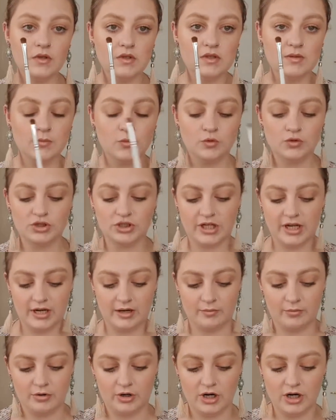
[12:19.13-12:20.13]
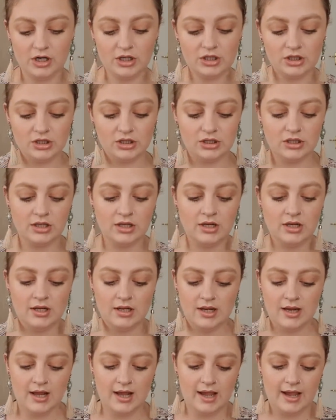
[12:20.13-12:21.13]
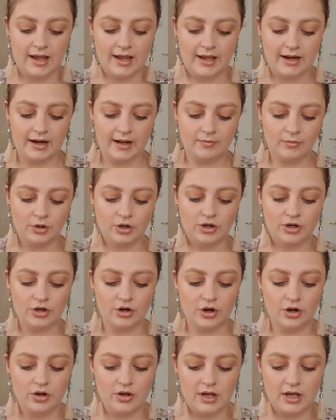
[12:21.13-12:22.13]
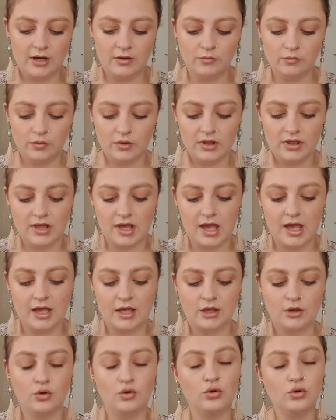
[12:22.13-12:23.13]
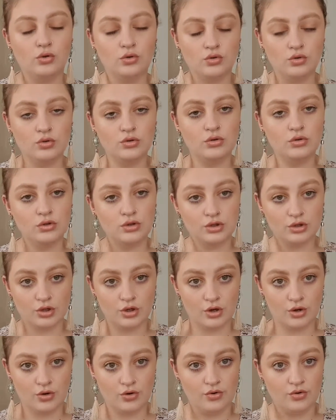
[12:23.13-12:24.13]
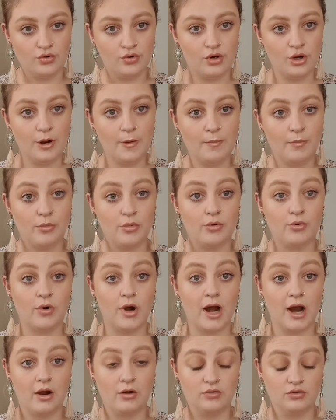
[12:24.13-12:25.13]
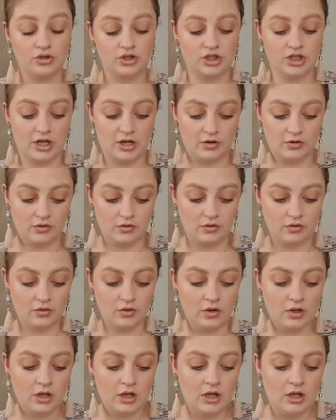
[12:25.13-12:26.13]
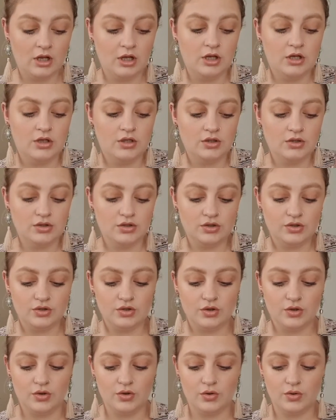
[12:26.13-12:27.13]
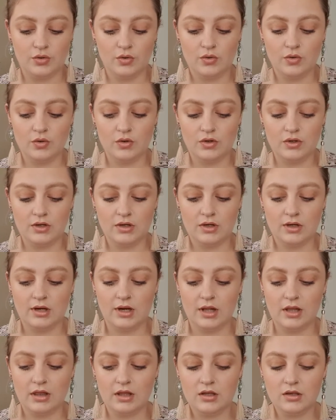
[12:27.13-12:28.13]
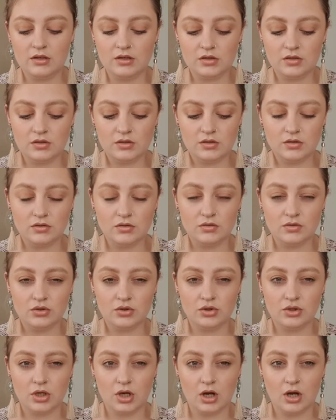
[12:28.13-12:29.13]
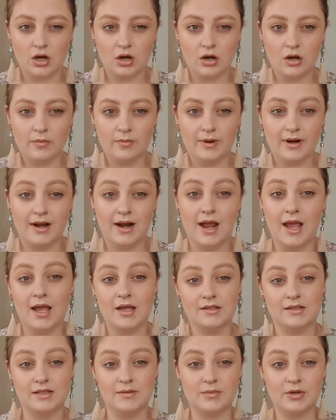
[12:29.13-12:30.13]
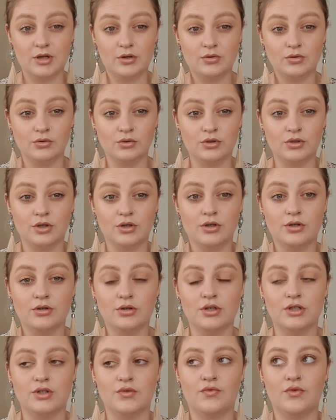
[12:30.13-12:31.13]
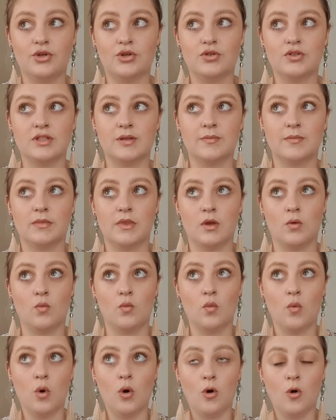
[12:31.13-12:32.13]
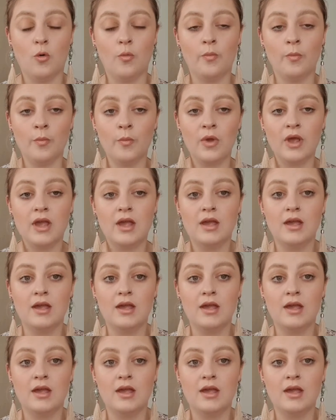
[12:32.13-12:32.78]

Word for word: small shader brush, and I'm going to go in with a cool toned brown shadow. So nothing too dark, but it has to be cool toned, because if you do something warm,